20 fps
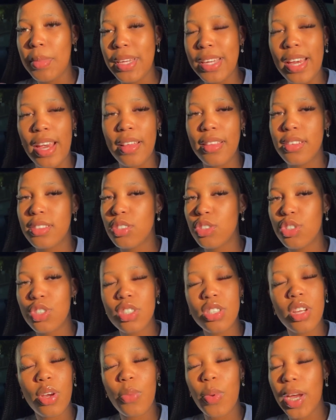Yeah, this is
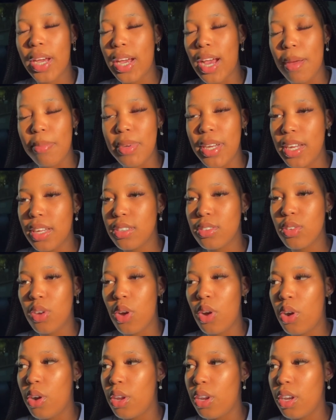just a quick update
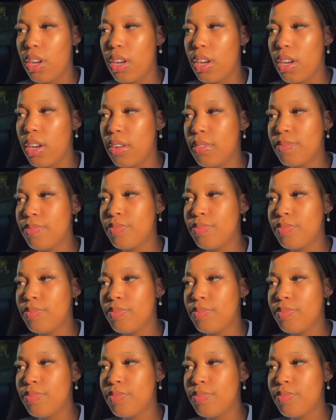on